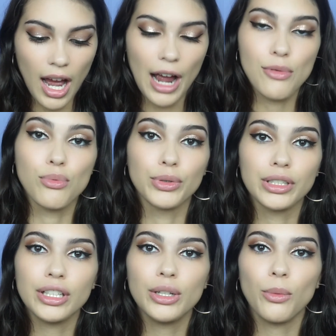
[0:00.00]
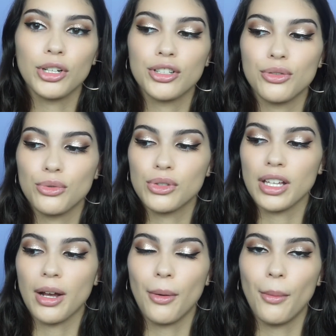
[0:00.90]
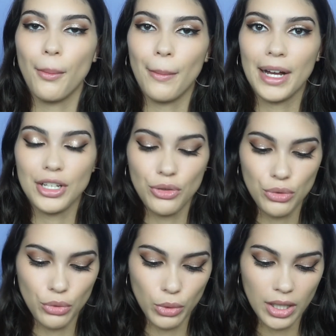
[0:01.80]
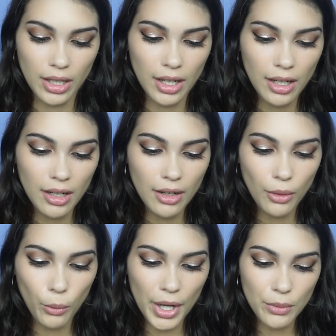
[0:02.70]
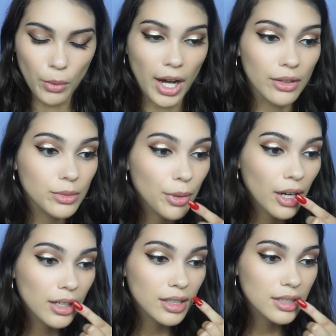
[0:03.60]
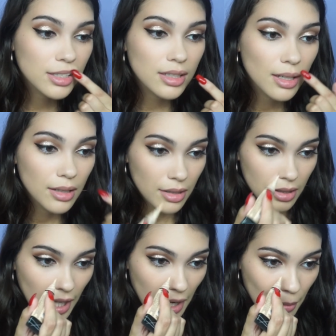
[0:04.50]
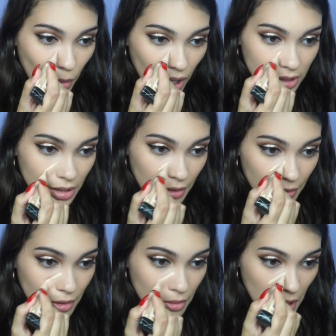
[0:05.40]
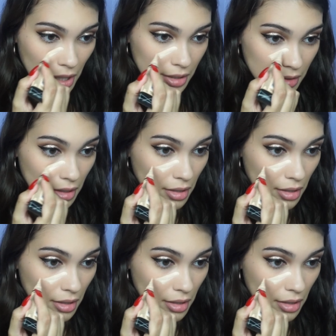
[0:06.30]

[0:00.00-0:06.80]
I really want to use like my new Wet n Wild products that I bought today for you guys.